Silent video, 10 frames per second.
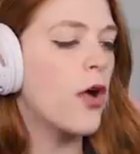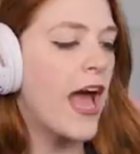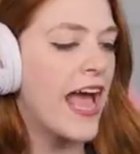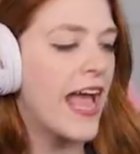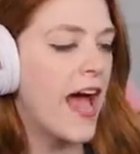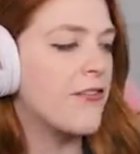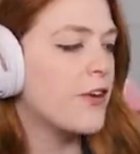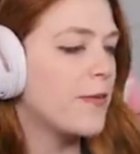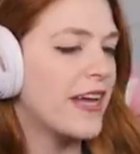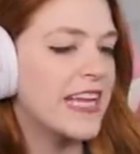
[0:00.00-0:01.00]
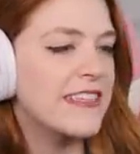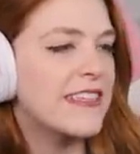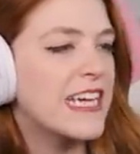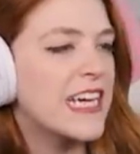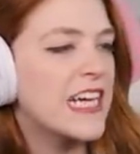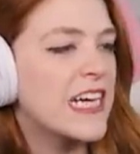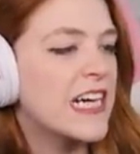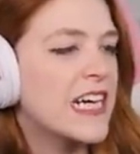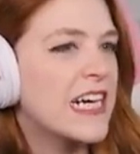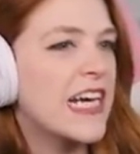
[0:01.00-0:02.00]
okay, everybody's here
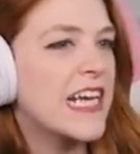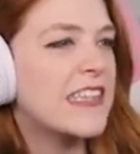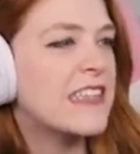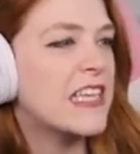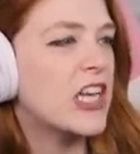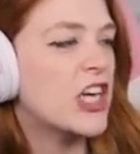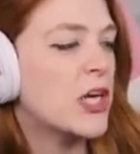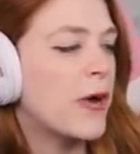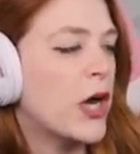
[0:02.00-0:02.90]
here. It's the dinner